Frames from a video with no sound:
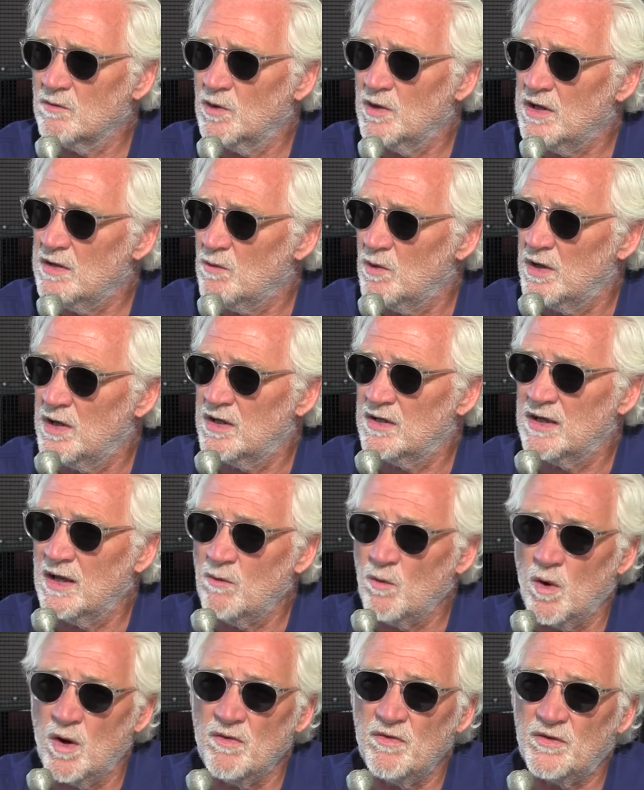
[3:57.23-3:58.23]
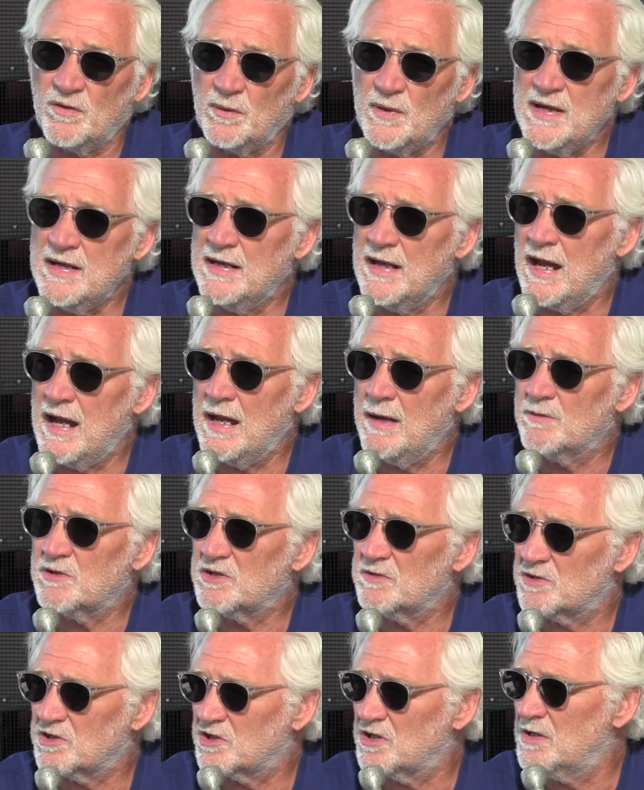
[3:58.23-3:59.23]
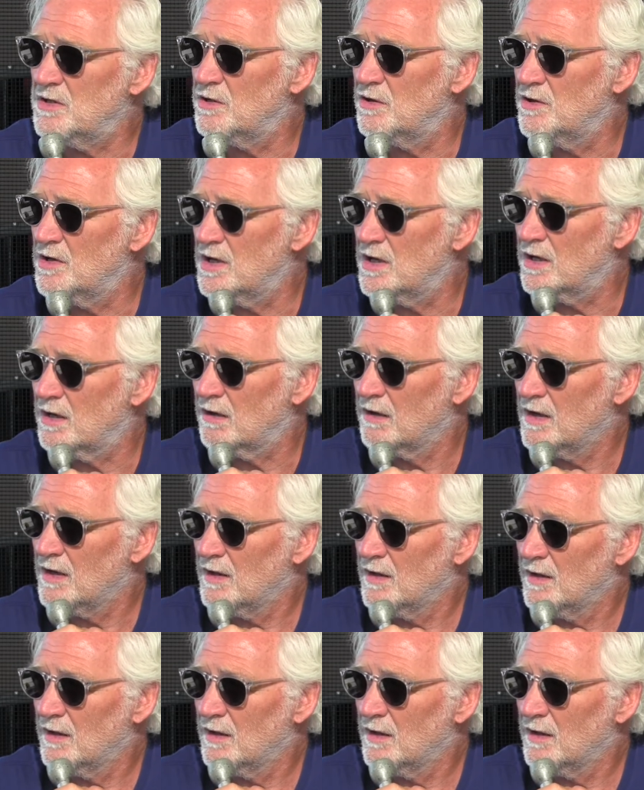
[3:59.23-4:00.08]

When he went in, they won three games his senior year.